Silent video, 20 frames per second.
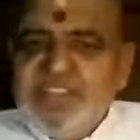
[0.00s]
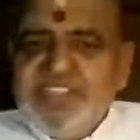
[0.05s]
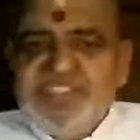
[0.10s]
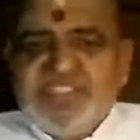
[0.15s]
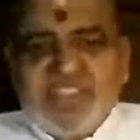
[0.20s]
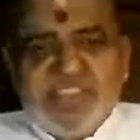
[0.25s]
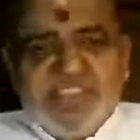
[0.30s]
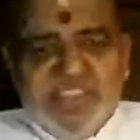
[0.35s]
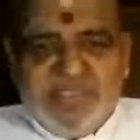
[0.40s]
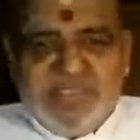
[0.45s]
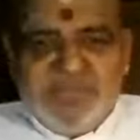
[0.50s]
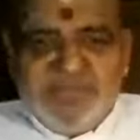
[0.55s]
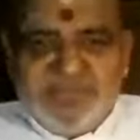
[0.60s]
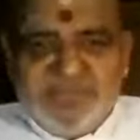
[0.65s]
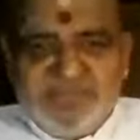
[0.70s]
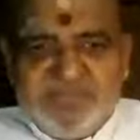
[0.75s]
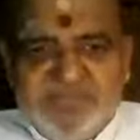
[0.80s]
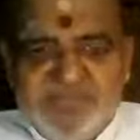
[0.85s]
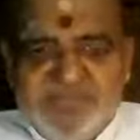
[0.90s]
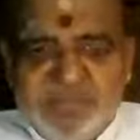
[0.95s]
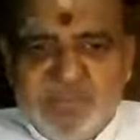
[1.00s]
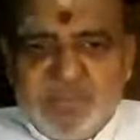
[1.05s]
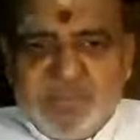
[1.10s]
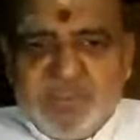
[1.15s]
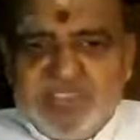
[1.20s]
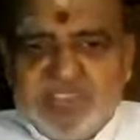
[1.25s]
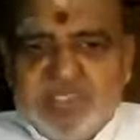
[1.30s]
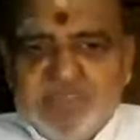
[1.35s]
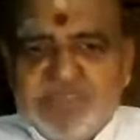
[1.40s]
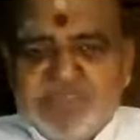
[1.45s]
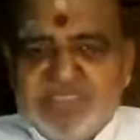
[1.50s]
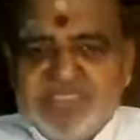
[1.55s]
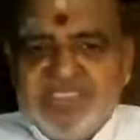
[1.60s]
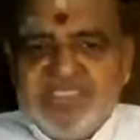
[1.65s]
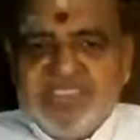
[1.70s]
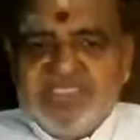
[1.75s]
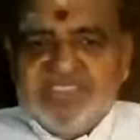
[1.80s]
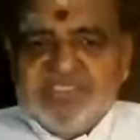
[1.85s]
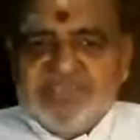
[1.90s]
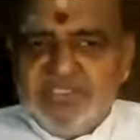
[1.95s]
is ready to accept
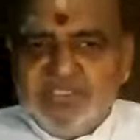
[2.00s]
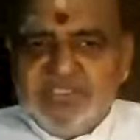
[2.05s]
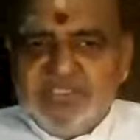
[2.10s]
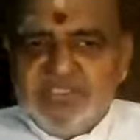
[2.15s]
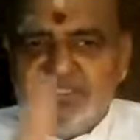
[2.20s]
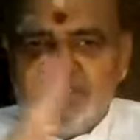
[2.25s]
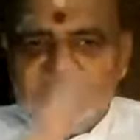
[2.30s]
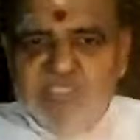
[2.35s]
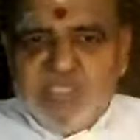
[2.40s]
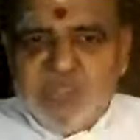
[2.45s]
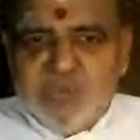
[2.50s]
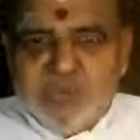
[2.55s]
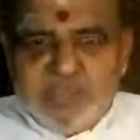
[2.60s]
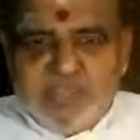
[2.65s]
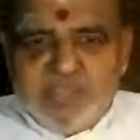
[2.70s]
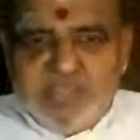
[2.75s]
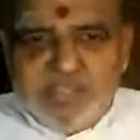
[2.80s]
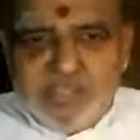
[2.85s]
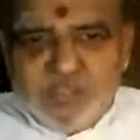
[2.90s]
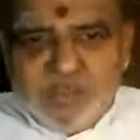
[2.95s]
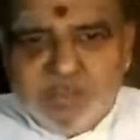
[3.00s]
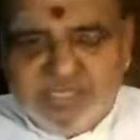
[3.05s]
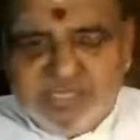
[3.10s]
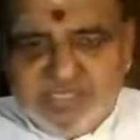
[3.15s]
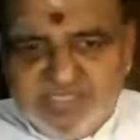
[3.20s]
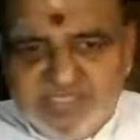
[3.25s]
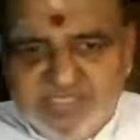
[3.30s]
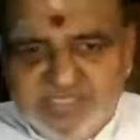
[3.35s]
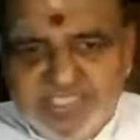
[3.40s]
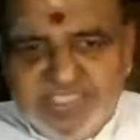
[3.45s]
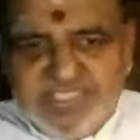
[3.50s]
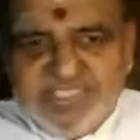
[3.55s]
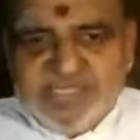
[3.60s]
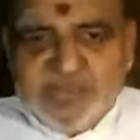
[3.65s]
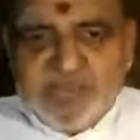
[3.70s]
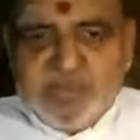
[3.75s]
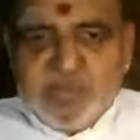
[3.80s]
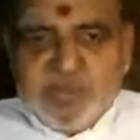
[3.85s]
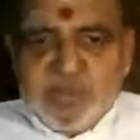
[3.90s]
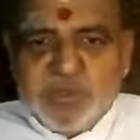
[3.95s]
in your endeavor. I will
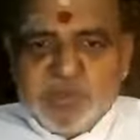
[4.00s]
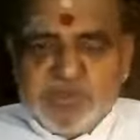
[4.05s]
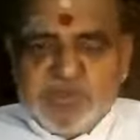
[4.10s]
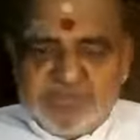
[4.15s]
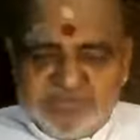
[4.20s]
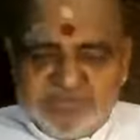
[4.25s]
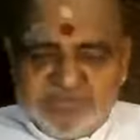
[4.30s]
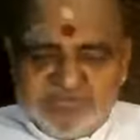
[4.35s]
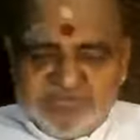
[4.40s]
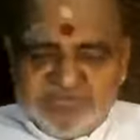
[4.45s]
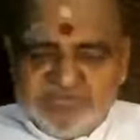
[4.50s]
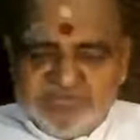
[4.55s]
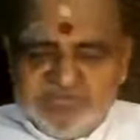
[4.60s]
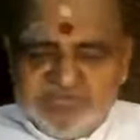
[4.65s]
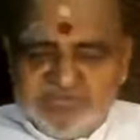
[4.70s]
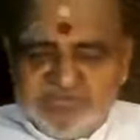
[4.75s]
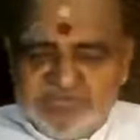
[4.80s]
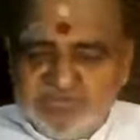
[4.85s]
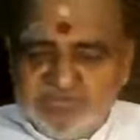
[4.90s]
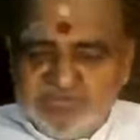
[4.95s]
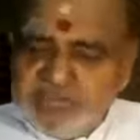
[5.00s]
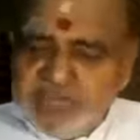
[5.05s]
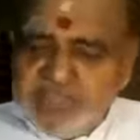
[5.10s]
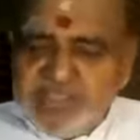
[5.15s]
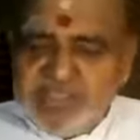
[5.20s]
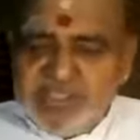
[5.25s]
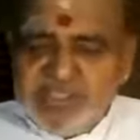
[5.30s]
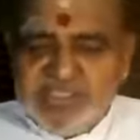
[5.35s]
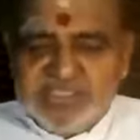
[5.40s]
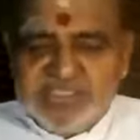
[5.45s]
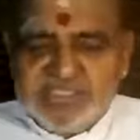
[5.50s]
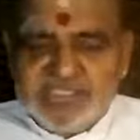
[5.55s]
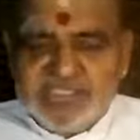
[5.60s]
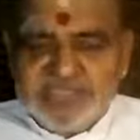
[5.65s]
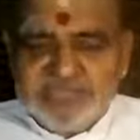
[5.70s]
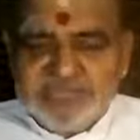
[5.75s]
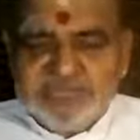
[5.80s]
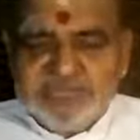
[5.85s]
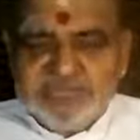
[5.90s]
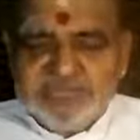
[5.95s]
support you. Mind tells.
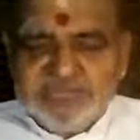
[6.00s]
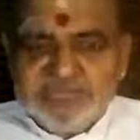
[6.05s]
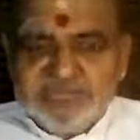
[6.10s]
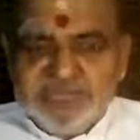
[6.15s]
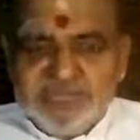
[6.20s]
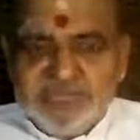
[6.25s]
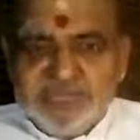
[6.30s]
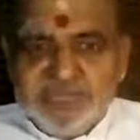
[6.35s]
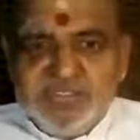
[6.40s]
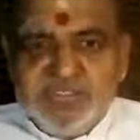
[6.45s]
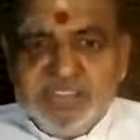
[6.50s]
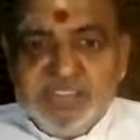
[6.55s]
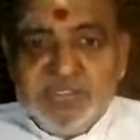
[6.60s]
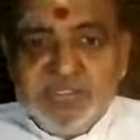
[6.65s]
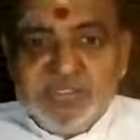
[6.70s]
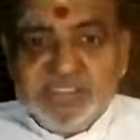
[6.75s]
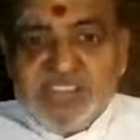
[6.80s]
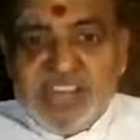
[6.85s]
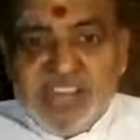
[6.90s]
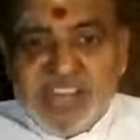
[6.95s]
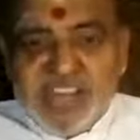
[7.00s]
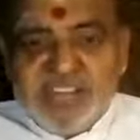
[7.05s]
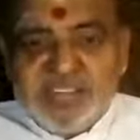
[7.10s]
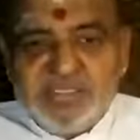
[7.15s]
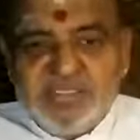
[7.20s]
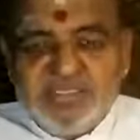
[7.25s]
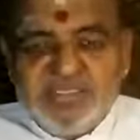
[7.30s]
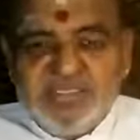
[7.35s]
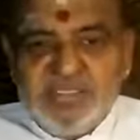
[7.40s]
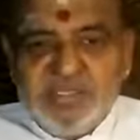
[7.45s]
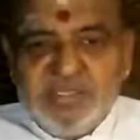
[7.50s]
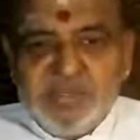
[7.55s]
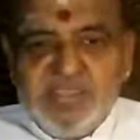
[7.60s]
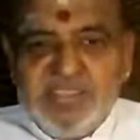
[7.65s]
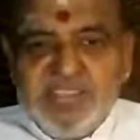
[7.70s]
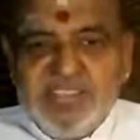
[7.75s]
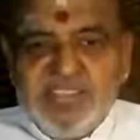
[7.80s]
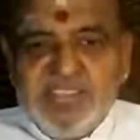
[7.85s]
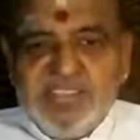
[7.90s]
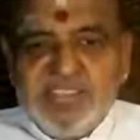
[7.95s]
But when you start
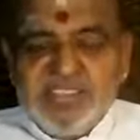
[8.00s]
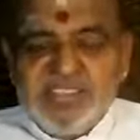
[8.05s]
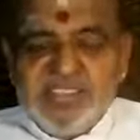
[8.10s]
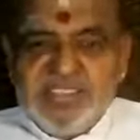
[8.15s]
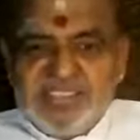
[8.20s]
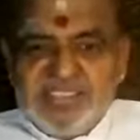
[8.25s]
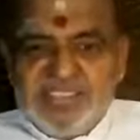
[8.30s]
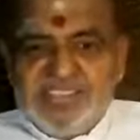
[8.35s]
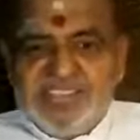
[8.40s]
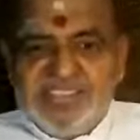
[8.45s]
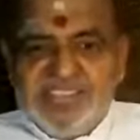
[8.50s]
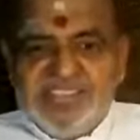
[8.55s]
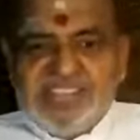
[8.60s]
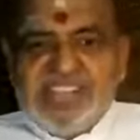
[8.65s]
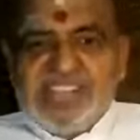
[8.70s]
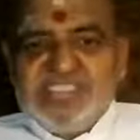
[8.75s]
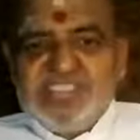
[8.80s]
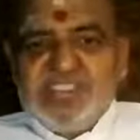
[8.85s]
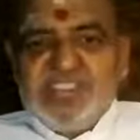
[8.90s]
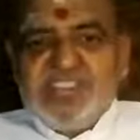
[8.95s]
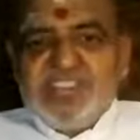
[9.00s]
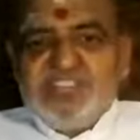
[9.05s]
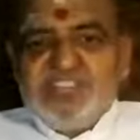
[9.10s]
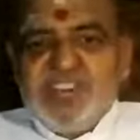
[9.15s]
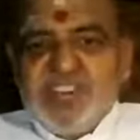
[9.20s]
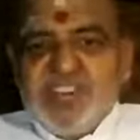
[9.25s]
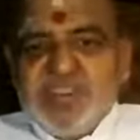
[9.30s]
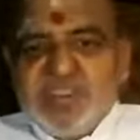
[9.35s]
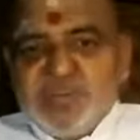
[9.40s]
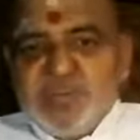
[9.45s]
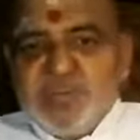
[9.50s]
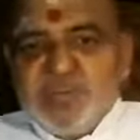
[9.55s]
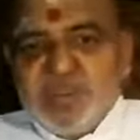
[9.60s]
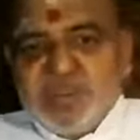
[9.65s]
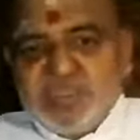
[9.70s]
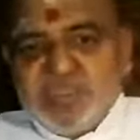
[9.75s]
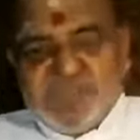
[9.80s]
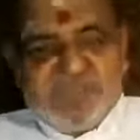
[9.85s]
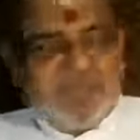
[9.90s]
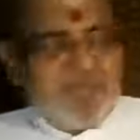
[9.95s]
doing it, sense organs will not be quiet.